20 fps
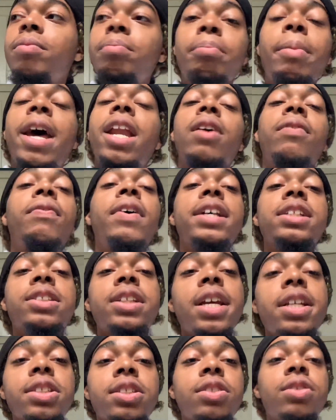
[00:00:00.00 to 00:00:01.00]

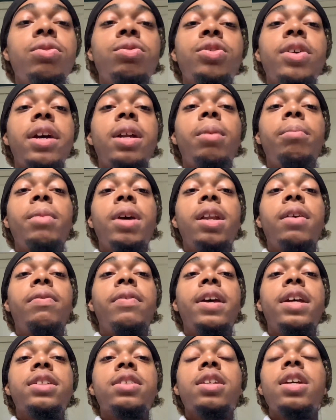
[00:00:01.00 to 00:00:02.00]
manifestation you trying to
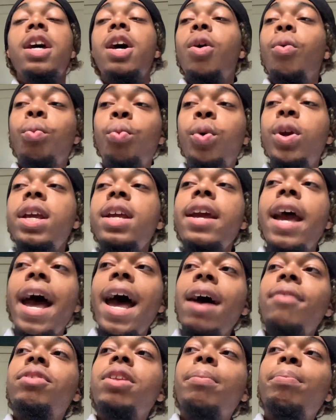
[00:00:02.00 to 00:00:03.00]
manifest we
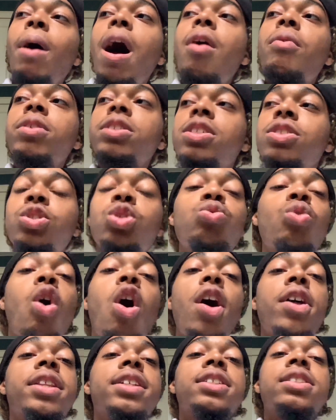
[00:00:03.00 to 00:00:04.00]
have the power to do
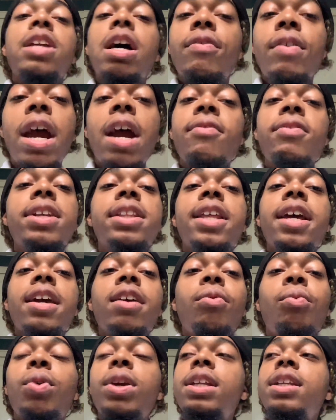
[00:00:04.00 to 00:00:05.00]
all this stuff
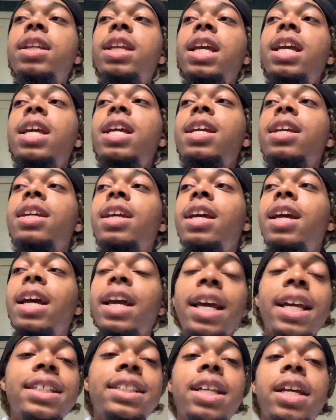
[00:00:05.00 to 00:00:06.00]
everything we need
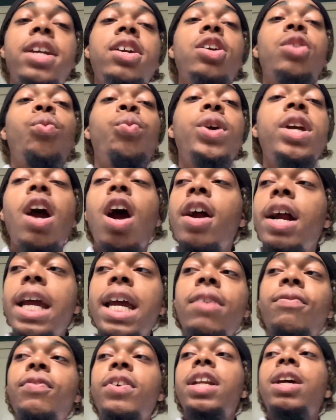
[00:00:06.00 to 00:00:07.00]
is here we are
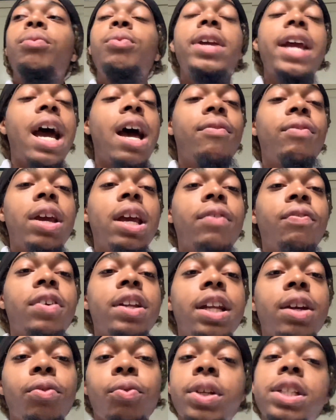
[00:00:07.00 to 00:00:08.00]
infinite we have
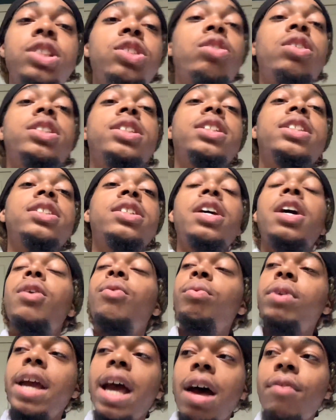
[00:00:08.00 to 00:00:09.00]
infinite resources
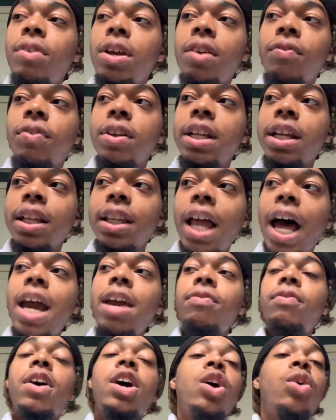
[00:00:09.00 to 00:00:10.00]
we have infinite
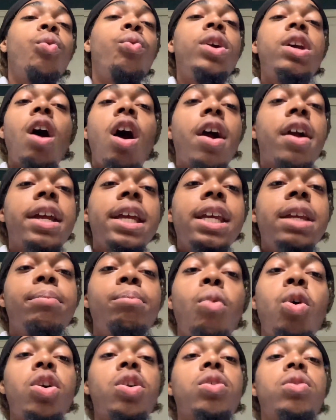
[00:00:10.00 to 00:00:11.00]
life we are
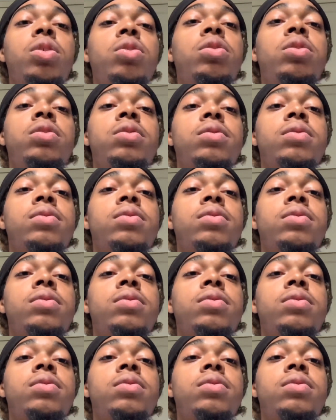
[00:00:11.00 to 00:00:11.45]
immortal